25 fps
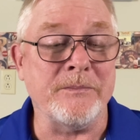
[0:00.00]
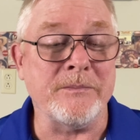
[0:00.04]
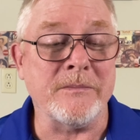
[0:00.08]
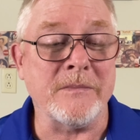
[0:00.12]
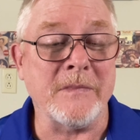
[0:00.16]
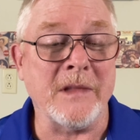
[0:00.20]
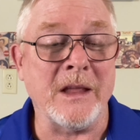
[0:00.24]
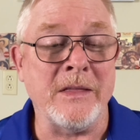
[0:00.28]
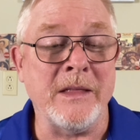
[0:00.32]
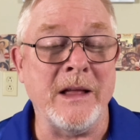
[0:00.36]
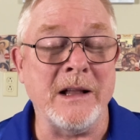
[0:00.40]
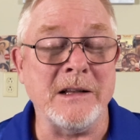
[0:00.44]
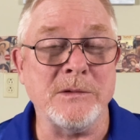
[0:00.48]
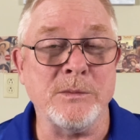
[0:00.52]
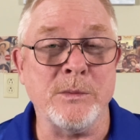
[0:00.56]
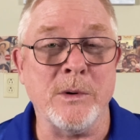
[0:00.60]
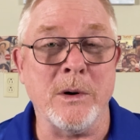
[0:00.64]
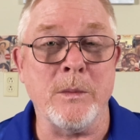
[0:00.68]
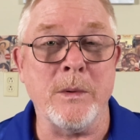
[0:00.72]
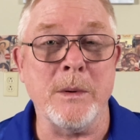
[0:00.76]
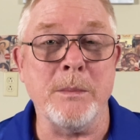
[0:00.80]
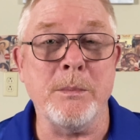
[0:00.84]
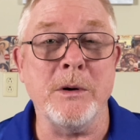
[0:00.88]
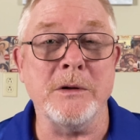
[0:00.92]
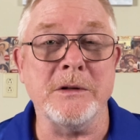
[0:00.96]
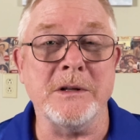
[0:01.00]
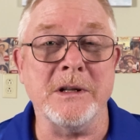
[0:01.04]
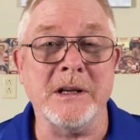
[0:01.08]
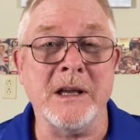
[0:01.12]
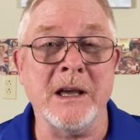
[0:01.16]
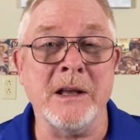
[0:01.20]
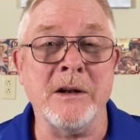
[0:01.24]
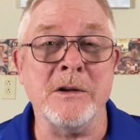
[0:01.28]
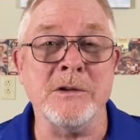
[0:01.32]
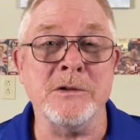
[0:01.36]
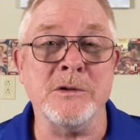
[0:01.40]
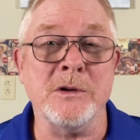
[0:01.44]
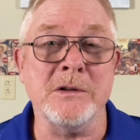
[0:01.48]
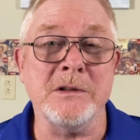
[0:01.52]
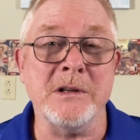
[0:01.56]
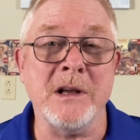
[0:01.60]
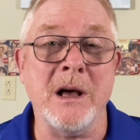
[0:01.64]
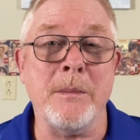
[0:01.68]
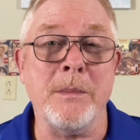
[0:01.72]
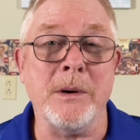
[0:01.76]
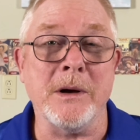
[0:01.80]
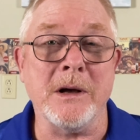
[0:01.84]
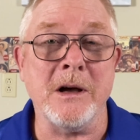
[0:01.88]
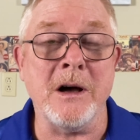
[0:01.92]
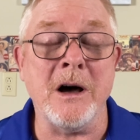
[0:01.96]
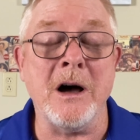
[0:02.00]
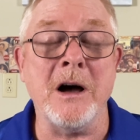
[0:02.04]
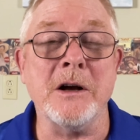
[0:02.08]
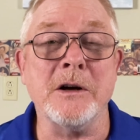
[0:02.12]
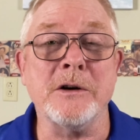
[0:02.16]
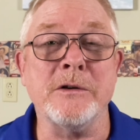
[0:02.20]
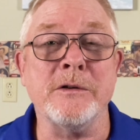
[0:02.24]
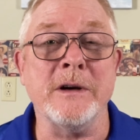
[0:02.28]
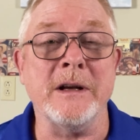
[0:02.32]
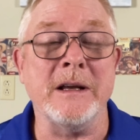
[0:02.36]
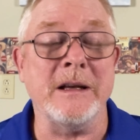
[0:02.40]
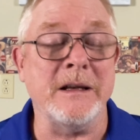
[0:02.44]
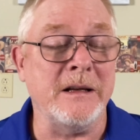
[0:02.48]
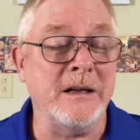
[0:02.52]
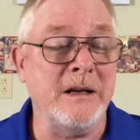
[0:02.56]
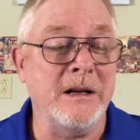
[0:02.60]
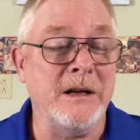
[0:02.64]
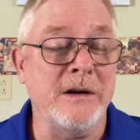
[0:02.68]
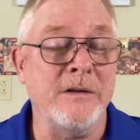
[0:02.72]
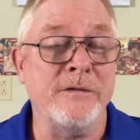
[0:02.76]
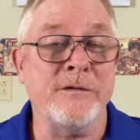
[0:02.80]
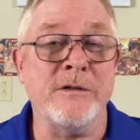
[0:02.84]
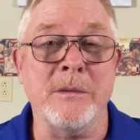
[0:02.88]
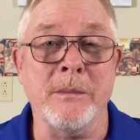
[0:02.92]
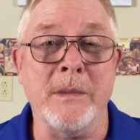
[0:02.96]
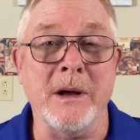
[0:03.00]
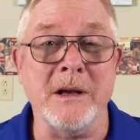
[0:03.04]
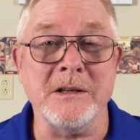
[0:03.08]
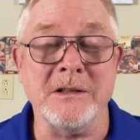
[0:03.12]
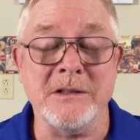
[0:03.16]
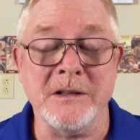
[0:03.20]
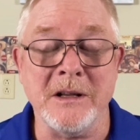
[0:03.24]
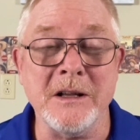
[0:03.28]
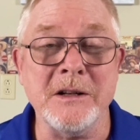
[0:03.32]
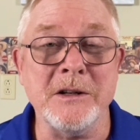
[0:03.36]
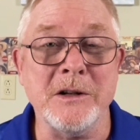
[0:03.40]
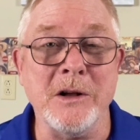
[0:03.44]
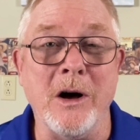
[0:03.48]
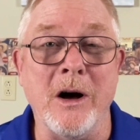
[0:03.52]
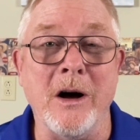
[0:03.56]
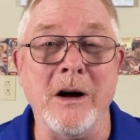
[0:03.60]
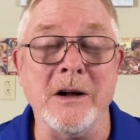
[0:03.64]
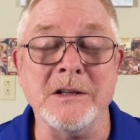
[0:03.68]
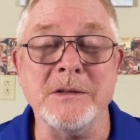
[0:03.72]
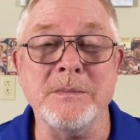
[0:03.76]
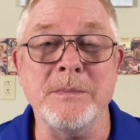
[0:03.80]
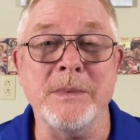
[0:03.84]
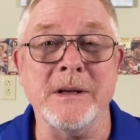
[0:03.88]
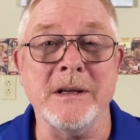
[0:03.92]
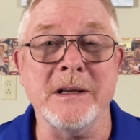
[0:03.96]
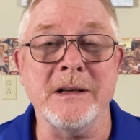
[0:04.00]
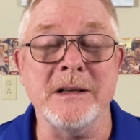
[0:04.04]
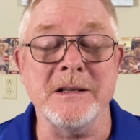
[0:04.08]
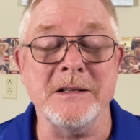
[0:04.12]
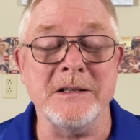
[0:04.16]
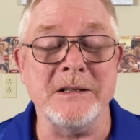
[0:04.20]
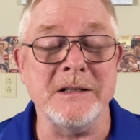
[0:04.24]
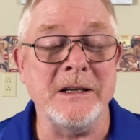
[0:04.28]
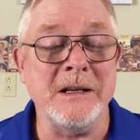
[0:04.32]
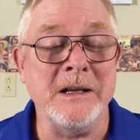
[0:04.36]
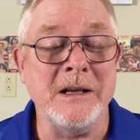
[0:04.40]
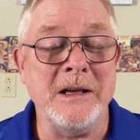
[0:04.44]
That's where we put the kennels on top of concrete for my stud dogs because